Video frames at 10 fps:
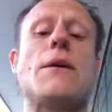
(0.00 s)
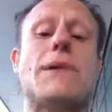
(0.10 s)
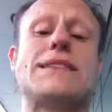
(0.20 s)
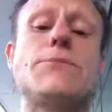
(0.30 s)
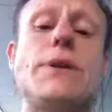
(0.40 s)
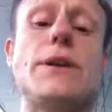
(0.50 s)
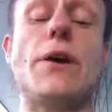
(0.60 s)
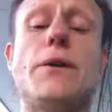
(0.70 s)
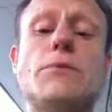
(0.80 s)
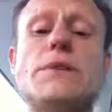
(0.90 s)
by simply
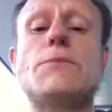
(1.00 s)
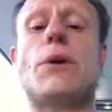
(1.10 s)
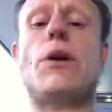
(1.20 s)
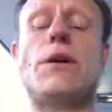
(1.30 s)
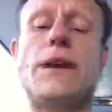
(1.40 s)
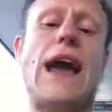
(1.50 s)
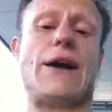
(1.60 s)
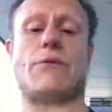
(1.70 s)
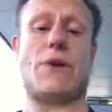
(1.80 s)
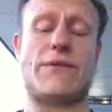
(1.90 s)
going up to the board
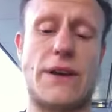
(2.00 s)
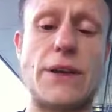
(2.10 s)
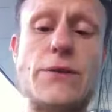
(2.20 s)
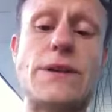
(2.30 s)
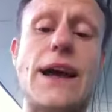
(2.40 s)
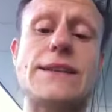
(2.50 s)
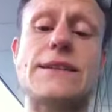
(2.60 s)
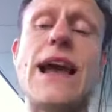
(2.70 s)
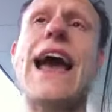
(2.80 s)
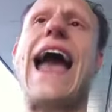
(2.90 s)
and removing a new
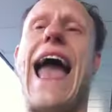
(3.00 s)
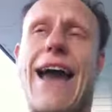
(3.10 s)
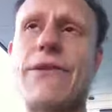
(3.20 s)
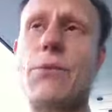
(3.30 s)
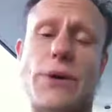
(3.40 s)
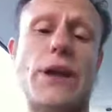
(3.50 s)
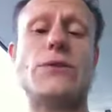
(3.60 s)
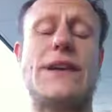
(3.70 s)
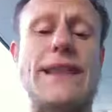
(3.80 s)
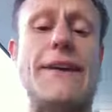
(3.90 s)
task, everybody
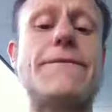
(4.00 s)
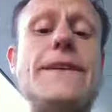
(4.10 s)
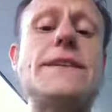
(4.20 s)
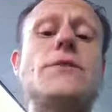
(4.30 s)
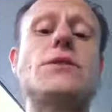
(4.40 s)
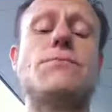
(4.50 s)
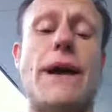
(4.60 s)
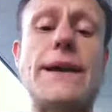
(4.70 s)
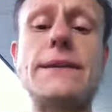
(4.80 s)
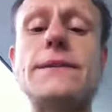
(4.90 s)
who's in that physical
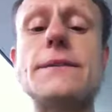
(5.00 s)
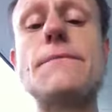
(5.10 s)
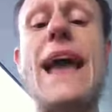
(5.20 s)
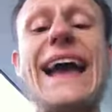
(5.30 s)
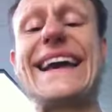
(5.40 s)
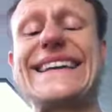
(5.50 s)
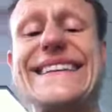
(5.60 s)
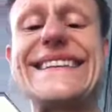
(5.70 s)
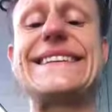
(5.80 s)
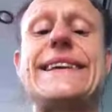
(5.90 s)
space can
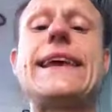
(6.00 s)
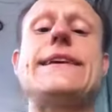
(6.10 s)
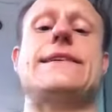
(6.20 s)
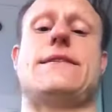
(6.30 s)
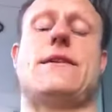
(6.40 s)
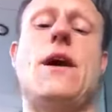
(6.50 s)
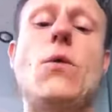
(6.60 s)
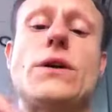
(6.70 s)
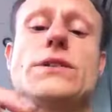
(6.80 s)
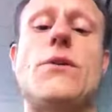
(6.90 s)
see
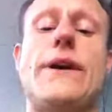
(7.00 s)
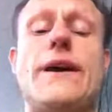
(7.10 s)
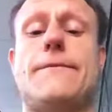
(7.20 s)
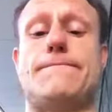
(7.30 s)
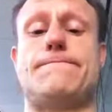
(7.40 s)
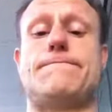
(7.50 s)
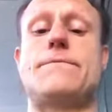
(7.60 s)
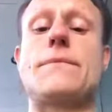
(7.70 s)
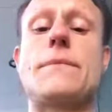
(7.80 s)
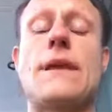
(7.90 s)
what's going on.
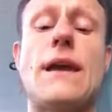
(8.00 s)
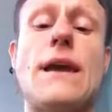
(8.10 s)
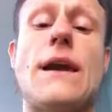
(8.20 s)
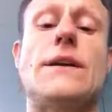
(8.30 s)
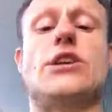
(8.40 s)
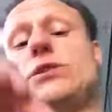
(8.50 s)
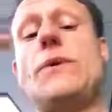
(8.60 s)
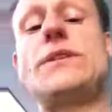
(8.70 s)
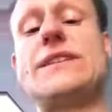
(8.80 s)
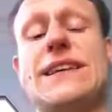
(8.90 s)

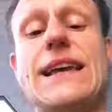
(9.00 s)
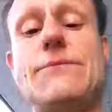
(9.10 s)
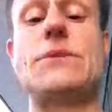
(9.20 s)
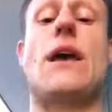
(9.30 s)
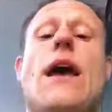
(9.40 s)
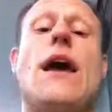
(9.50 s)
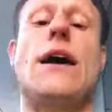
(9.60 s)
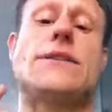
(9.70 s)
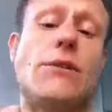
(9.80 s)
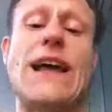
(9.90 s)
Distributed teams
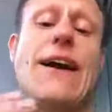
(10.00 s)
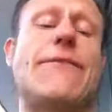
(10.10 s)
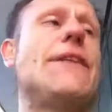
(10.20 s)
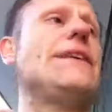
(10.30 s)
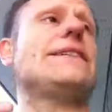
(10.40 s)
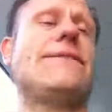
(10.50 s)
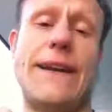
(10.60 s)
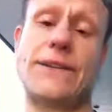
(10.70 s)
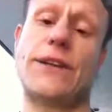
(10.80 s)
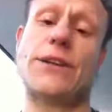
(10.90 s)
don't have this
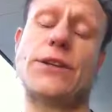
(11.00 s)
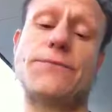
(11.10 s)
advantage.